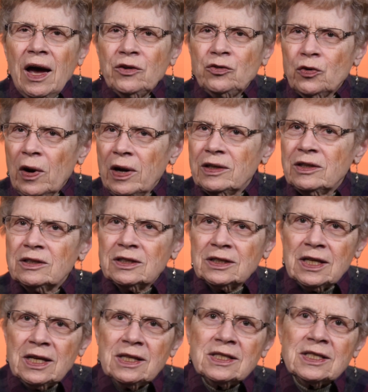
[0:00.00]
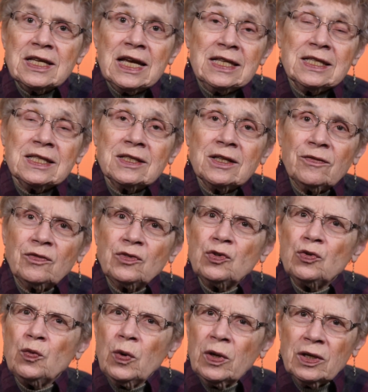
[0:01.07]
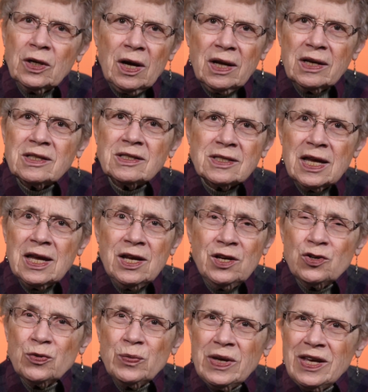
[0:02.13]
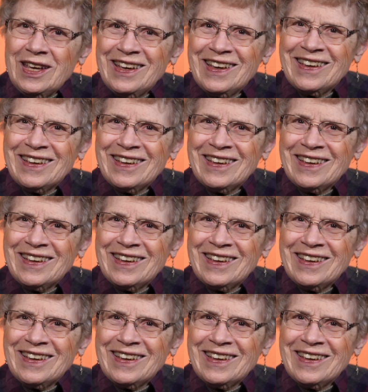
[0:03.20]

I try to stay sensitive to what God is saying to me.